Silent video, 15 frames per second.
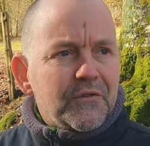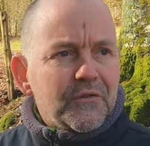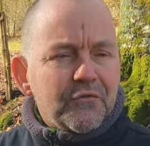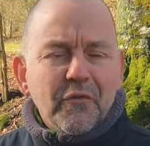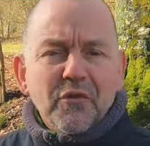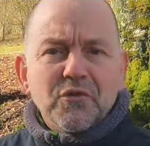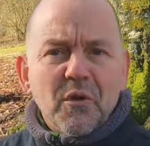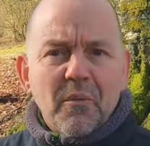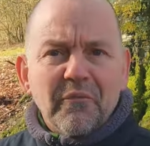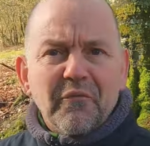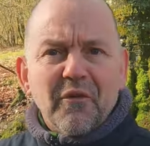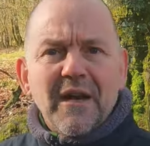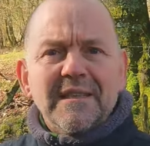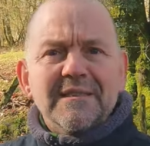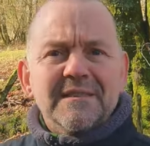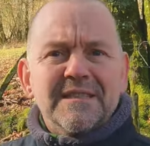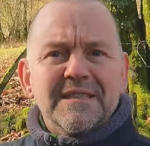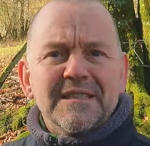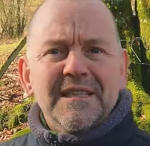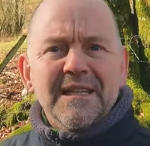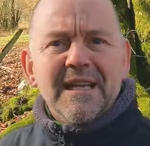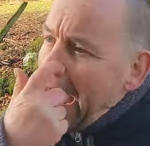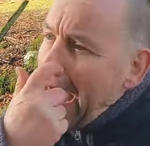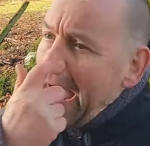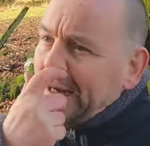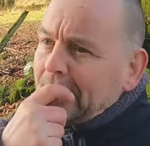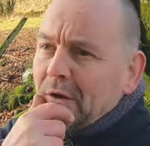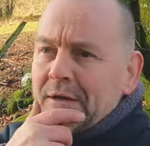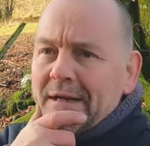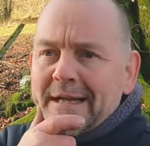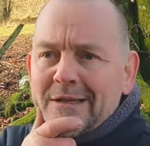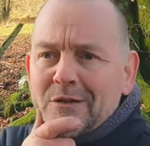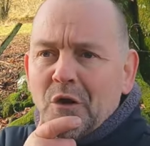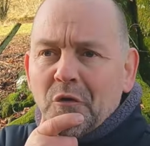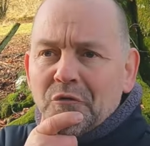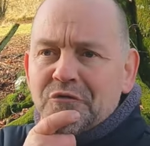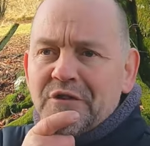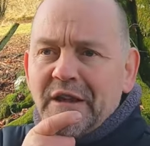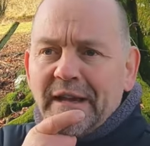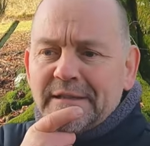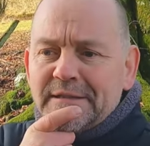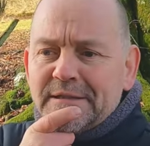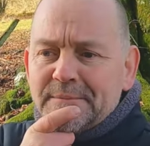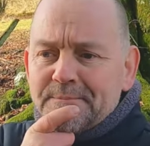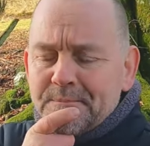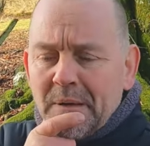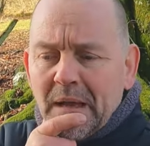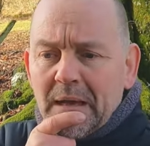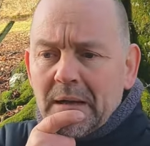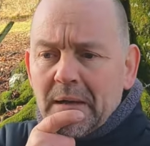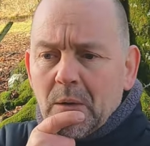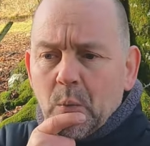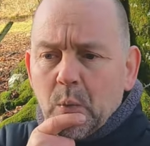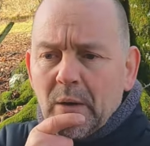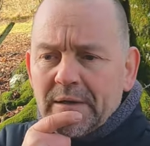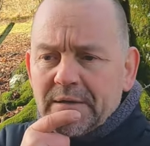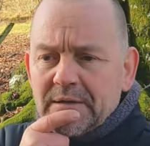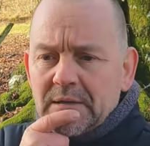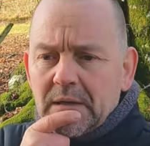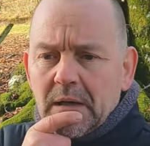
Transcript: through some friends I got in contact with